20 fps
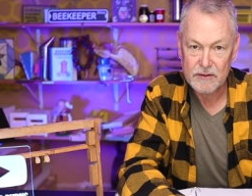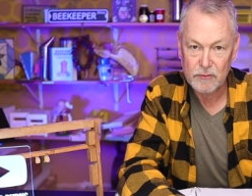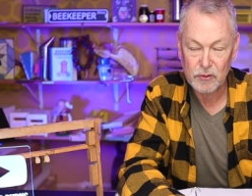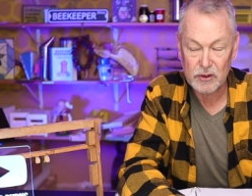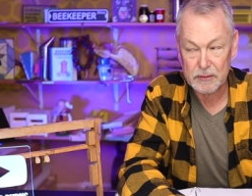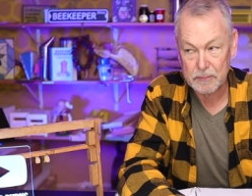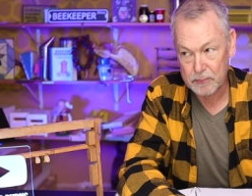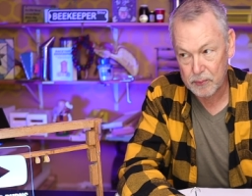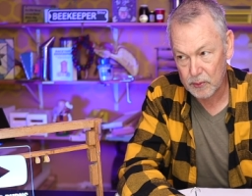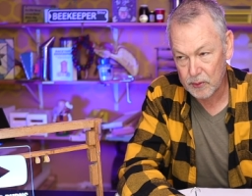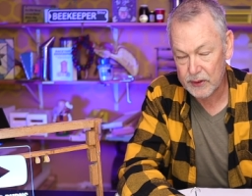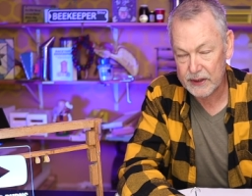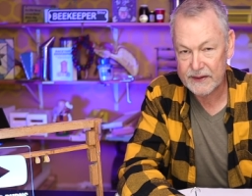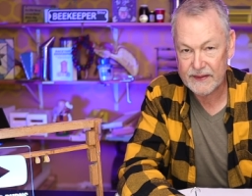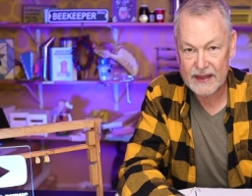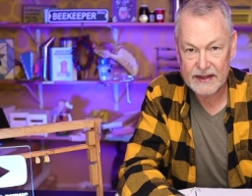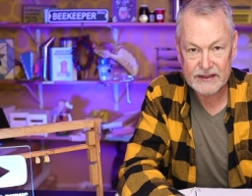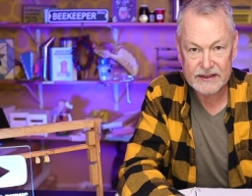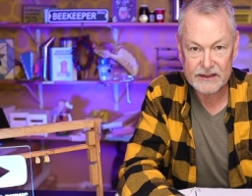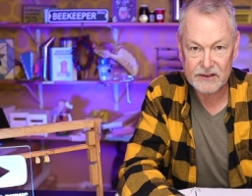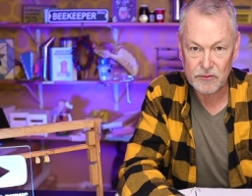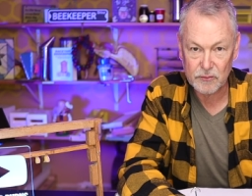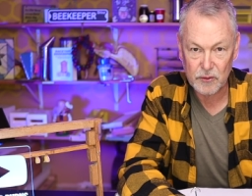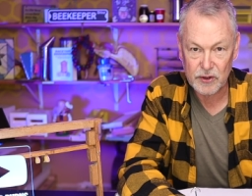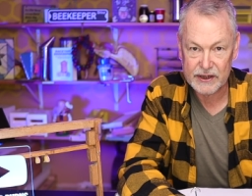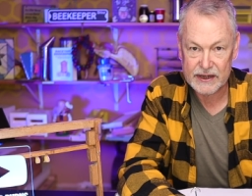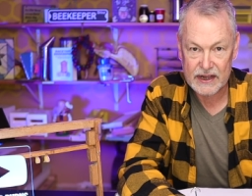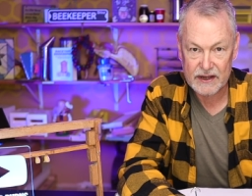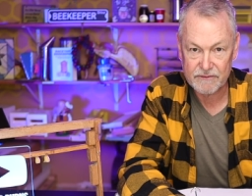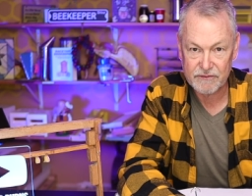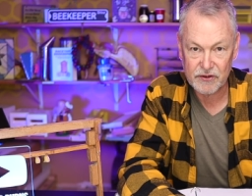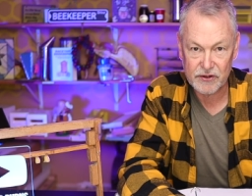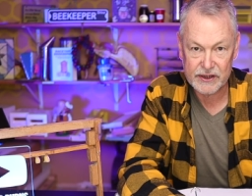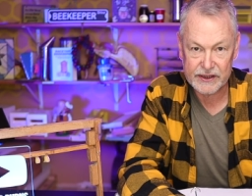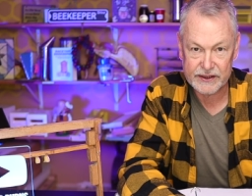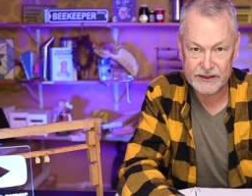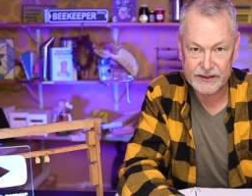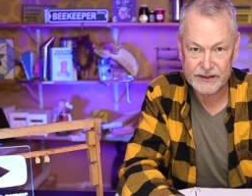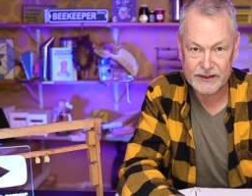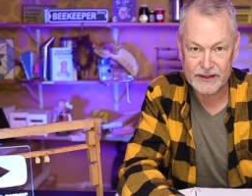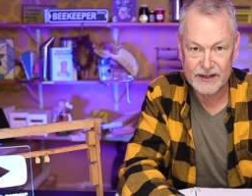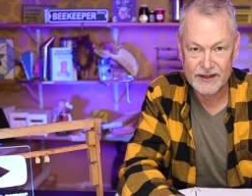Well, boy, that didn't work out very good.